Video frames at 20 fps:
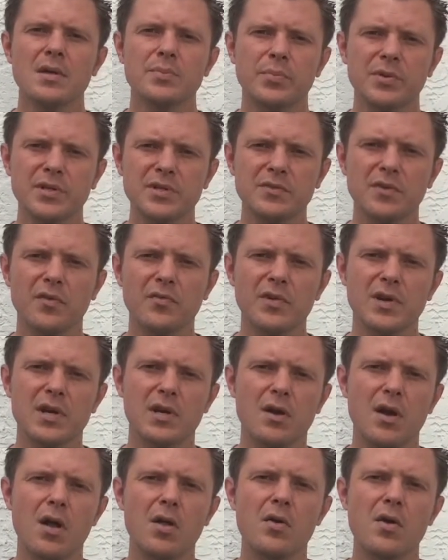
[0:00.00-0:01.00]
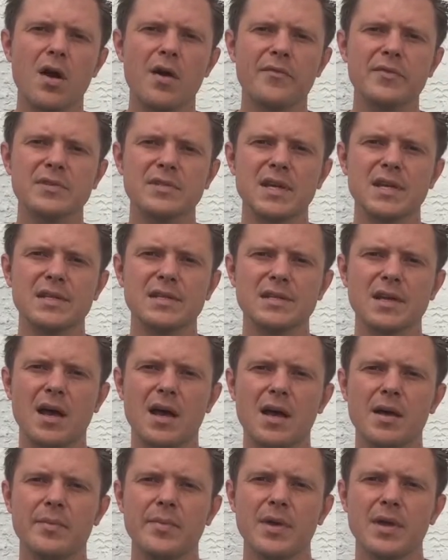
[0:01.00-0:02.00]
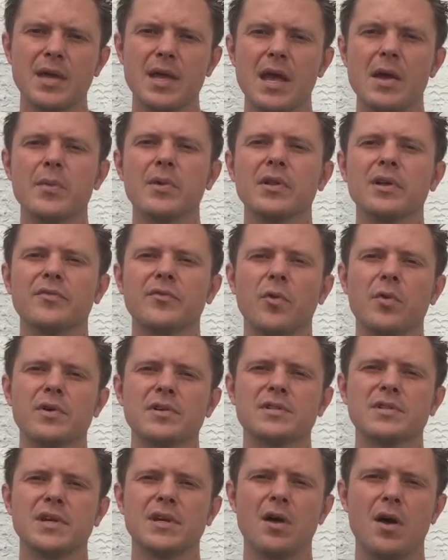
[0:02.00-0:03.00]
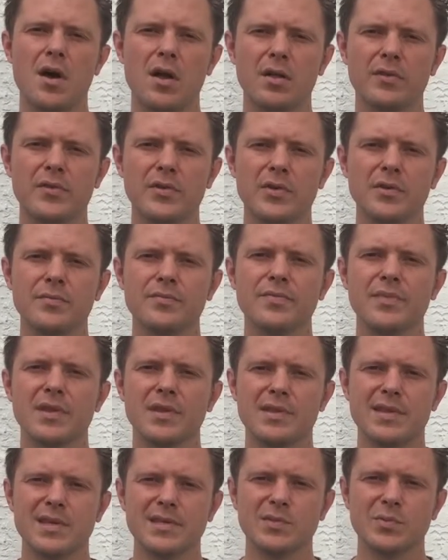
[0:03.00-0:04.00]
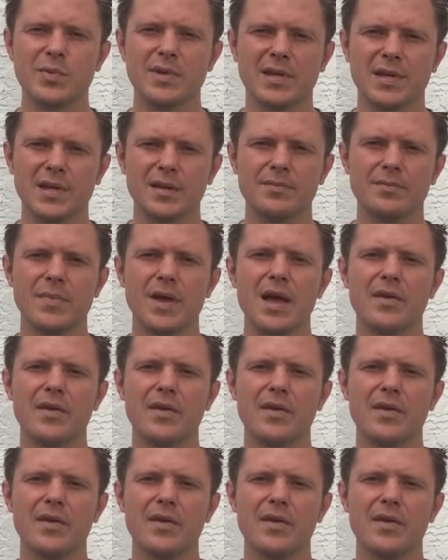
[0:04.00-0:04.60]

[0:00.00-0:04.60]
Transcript: Please feel free to call our office anytime, and we look forward to seeing all of you this weekend.